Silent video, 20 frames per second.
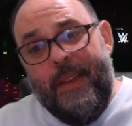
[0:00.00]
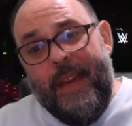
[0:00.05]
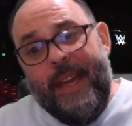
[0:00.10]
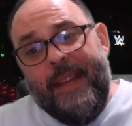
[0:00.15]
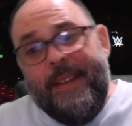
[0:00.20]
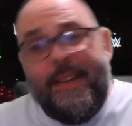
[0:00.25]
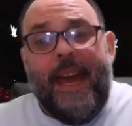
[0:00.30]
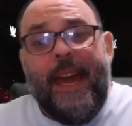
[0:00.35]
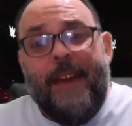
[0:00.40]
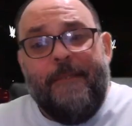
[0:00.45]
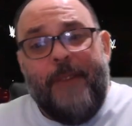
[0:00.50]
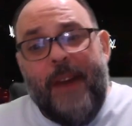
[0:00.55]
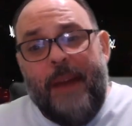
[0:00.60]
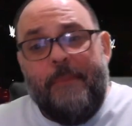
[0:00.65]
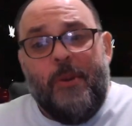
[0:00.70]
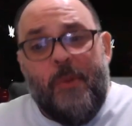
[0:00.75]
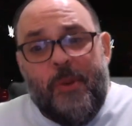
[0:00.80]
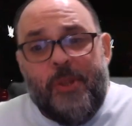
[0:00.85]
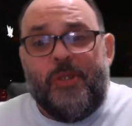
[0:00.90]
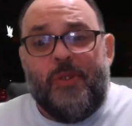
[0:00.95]
in kayfabe,
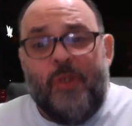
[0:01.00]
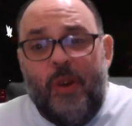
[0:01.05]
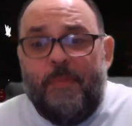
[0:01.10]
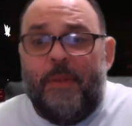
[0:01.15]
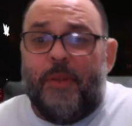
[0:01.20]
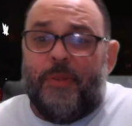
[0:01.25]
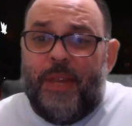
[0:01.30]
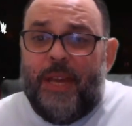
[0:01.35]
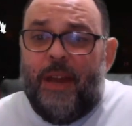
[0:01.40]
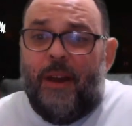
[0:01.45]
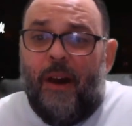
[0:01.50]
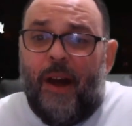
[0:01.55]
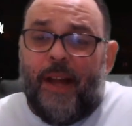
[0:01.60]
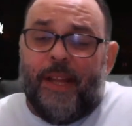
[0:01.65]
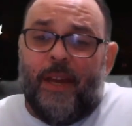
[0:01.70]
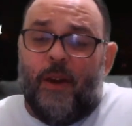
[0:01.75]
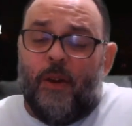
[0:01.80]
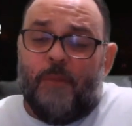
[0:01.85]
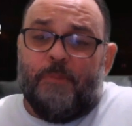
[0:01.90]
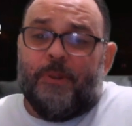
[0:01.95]
you assume that the
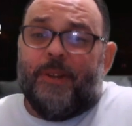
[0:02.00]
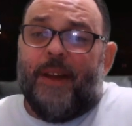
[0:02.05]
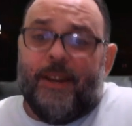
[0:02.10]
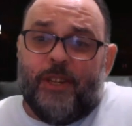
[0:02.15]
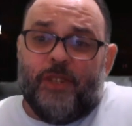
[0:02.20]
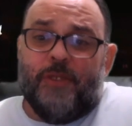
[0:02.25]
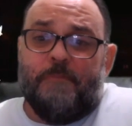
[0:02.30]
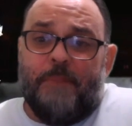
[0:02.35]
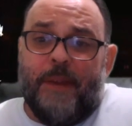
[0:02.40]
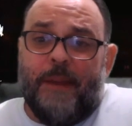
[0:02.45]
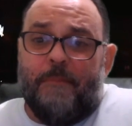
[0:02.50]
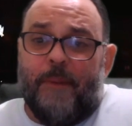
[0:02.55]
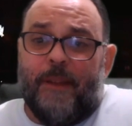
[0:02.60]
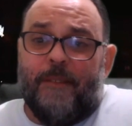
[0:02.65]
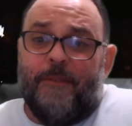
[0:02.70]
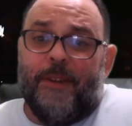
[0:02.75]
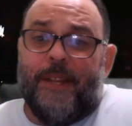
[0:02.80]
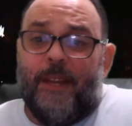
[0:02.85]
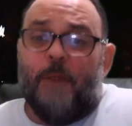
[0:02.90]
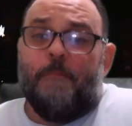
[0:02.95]
audio and production people
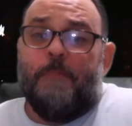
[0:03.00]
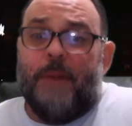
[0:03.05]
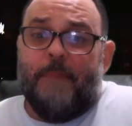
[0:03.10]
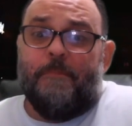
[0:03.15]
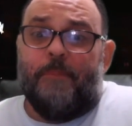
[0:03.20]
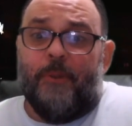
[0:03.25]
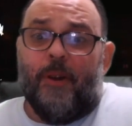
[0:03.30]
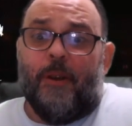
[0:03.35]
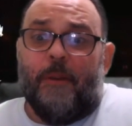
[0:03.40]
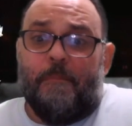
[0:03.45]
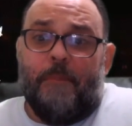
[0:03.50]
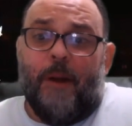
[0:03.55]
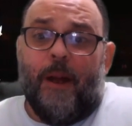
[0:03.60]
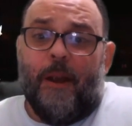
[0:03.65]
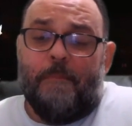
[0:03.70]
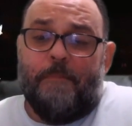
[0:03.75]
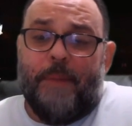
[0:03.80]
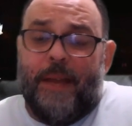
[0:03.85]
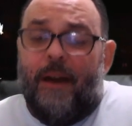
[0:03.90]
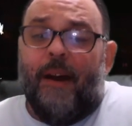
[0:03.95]
and video people
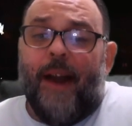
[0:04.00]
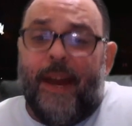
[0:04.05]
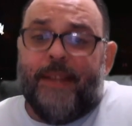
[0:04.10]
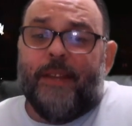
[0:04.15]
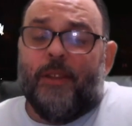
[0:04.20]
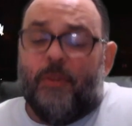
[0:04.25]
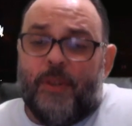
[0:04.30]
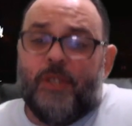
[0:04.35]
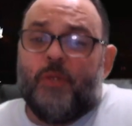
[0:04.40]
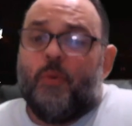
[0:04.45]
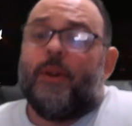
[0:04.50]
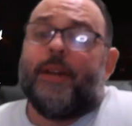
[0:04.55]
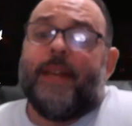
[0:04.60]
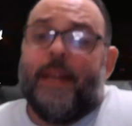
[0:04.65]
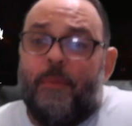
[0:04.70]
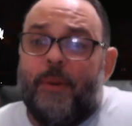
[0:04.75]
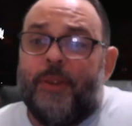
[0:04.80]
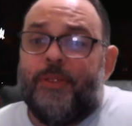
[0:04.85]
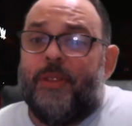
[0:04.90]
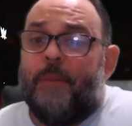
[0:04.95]
are behind it, or he's
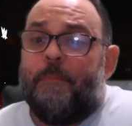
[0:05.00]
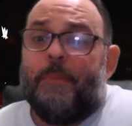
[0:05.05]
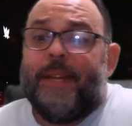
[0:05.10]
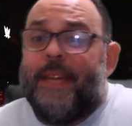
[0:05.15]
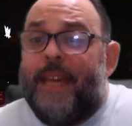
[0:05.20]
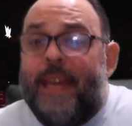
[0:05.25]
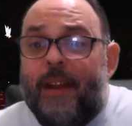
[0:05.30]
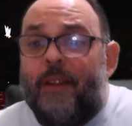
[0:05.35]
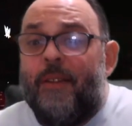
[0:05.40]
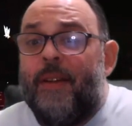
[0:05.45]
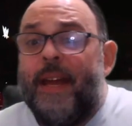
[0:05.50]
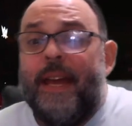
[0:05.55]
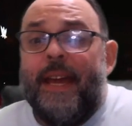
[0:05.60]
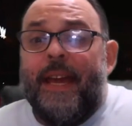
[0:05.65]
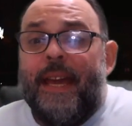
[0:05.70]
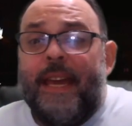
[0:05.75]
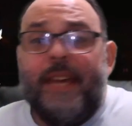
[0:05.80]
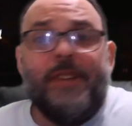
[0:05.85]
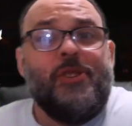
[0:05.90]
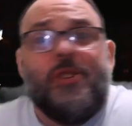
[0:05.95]
working with them. But here,
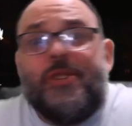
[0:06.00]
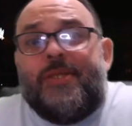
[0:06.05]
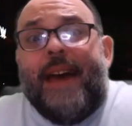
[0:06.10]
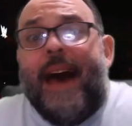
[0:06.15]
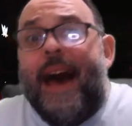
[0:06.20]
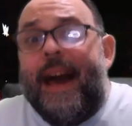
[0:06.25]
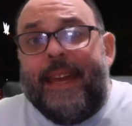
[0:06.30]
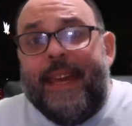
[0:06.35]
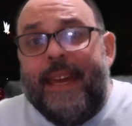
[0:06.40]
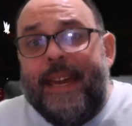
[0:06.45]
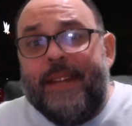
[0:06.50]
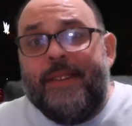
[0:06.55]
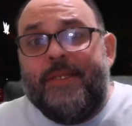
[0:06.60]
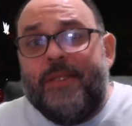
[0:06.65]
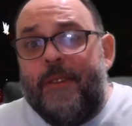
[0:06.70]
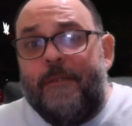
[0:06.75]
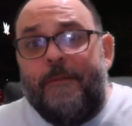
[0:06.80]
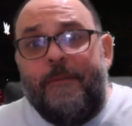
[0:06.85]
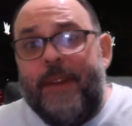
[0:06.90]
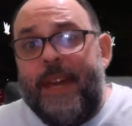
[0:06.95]
he's just hacking into
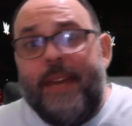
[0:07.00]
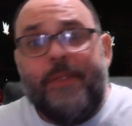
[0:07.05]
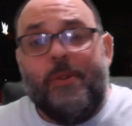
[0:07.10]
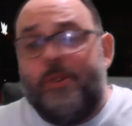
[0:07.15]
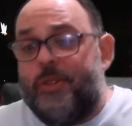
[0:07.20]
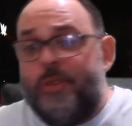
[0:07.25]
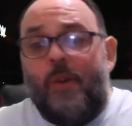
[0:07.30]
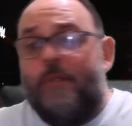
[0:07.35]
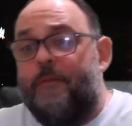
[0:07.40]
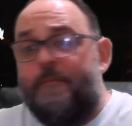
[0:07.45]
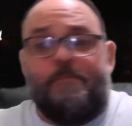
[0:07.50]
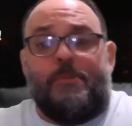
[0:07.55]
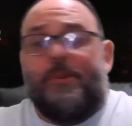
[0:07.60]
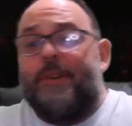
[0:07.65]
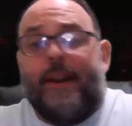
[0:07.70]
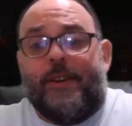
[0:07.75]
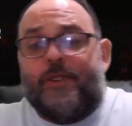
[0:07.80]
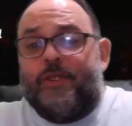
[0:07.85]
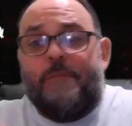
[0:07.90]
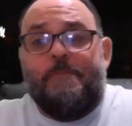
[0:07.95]
the feed. There's no
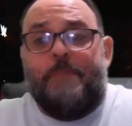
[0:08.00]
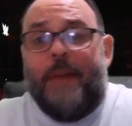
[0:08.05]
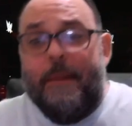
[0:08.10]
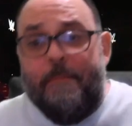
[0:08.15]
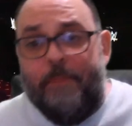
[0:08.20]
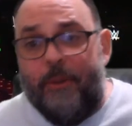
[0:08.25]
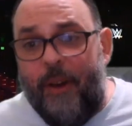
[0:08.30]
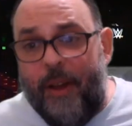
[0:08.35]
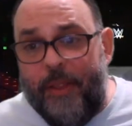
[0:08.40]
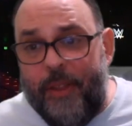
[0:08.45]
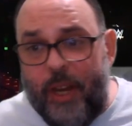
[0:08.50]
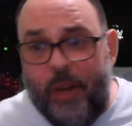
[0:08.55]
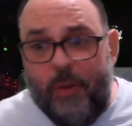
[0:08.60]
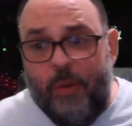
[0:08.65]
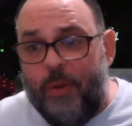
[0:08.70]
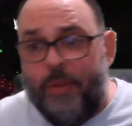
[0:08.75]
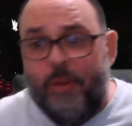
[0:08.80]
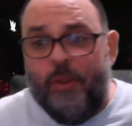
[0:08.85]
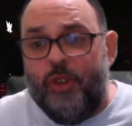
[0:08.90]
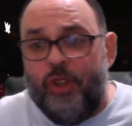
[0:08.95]
production people on the
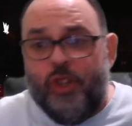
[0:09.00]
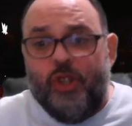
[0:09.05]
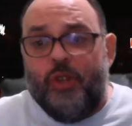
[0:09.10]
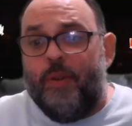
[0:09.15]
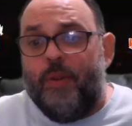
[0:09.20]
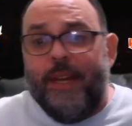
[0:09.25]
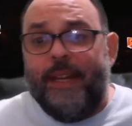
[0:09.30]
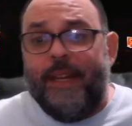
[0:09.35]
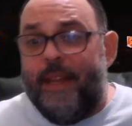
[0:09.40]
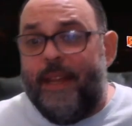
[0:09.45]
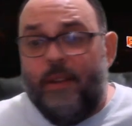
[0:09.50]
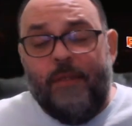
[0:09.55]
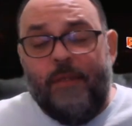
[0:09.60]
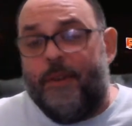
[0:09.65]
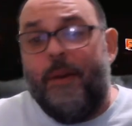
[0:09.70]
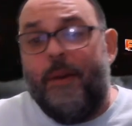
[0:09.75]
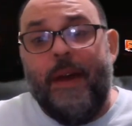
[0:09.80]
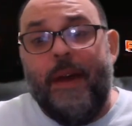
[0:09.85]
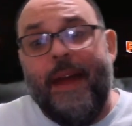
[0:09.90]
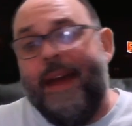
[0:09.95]
crew. They're just shooting an
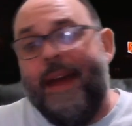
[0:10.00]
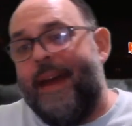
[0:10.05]
interview.